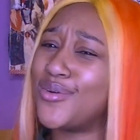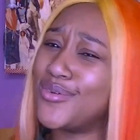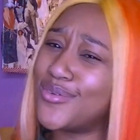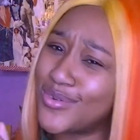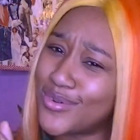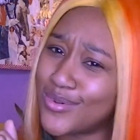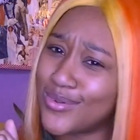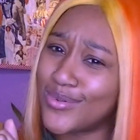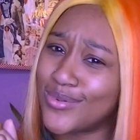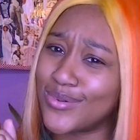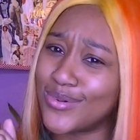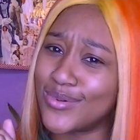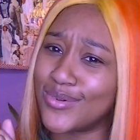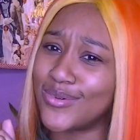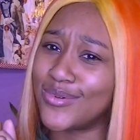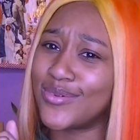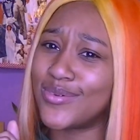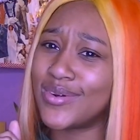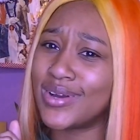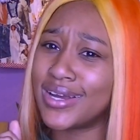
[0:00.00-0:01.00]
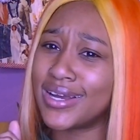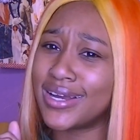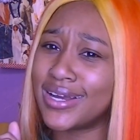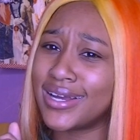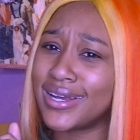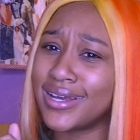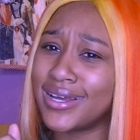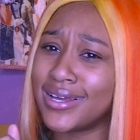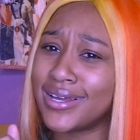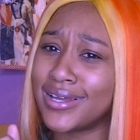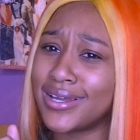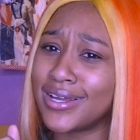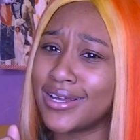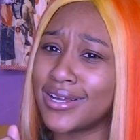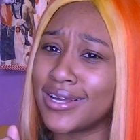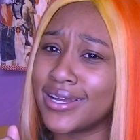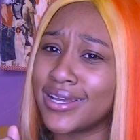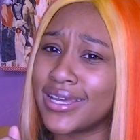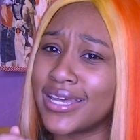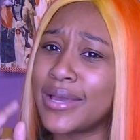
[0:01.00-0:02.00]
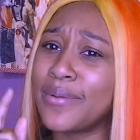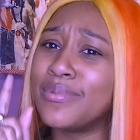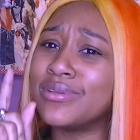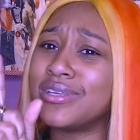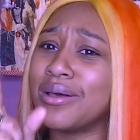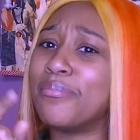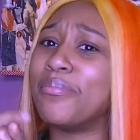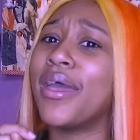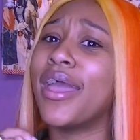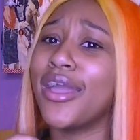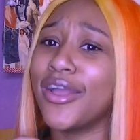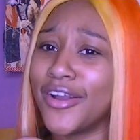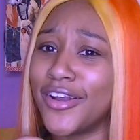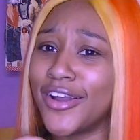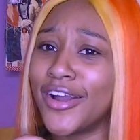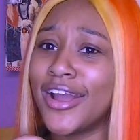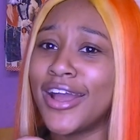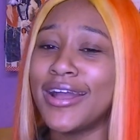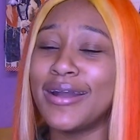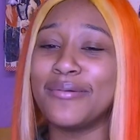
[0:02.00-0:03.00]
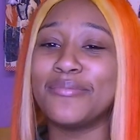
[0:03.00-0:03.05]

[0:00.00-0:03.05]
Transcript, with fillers: Ooh, it was a banger.